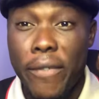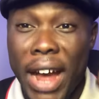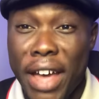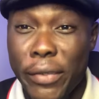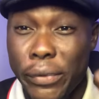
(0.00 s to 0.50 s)

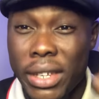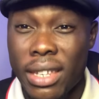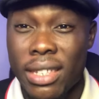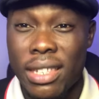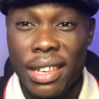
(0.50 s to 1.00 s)
Five
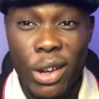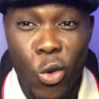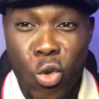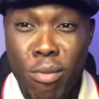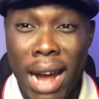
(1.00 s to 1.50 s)
things a
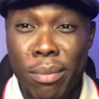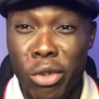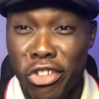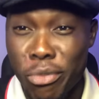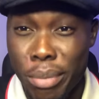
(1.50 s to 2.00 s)
woman
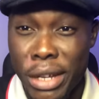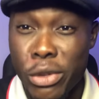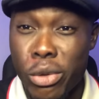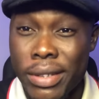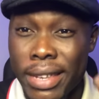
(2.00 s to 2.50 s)
must
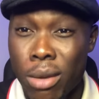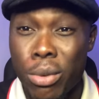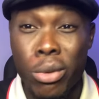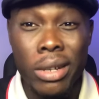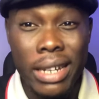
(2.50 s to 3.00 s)
bring to the
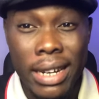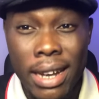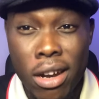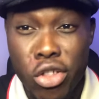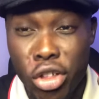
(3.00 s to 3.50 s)
table
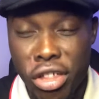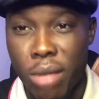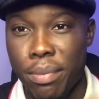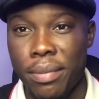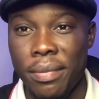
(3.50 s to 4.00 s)
in a
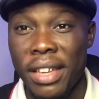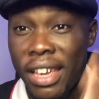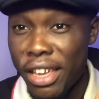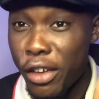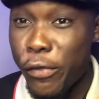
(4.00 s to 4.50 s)
relationship.
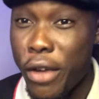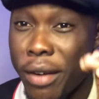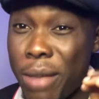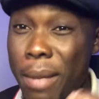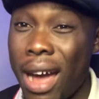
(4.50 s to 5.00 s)
If you
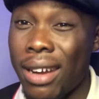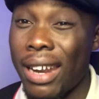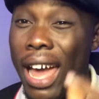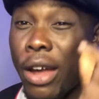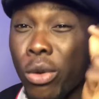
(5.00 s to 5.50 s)
are a
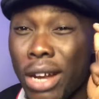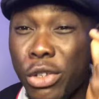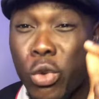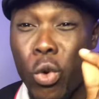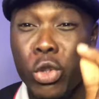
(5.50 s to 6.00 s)
man and you know
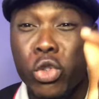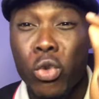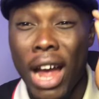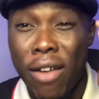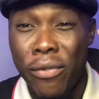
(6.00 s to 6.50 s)
that you want
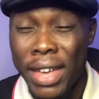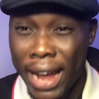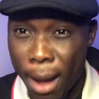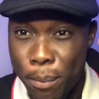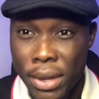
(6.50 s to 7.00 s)
to have
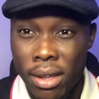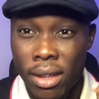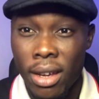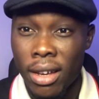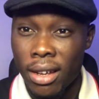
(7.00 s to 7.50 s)
a
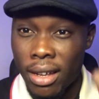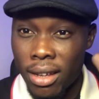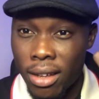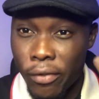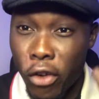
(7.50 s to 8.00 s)
happy,
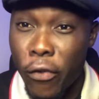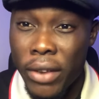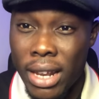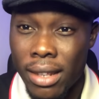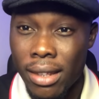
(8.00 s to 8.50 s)

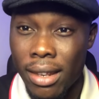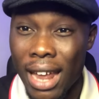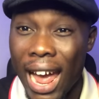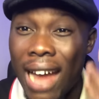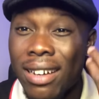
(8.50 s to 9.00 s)
fulfilling,
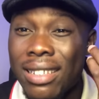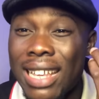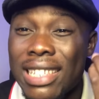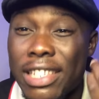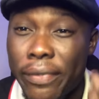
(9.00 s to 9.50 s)
and
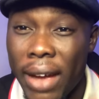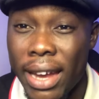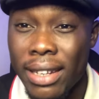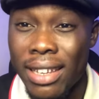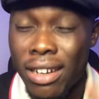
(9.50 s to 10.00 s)

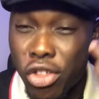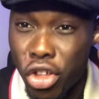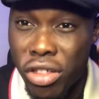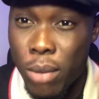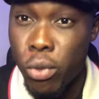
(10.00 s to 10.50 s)
satisfying
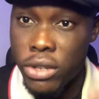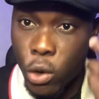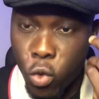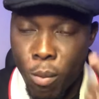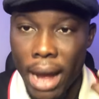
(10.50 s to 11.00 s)
relationship with
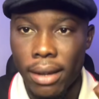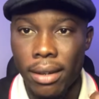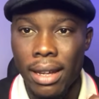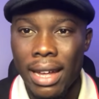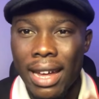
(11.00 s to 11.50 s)
a woman,
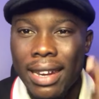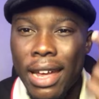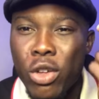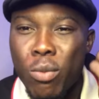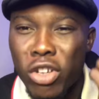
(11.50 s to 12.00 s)

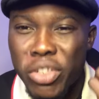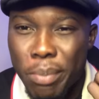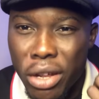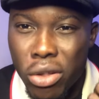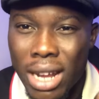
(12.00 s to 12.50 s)
then you must
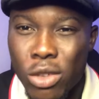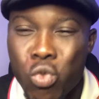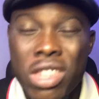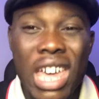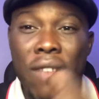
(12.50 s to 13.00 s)
make sure that
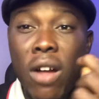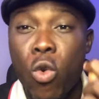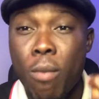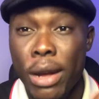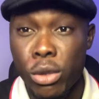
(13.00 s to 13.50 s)

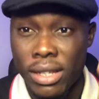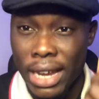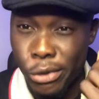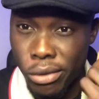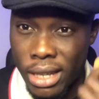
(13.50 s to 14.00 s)
whichever woman you
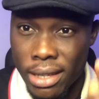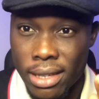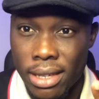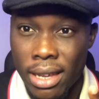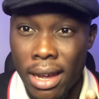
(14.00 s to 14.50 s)
decide to date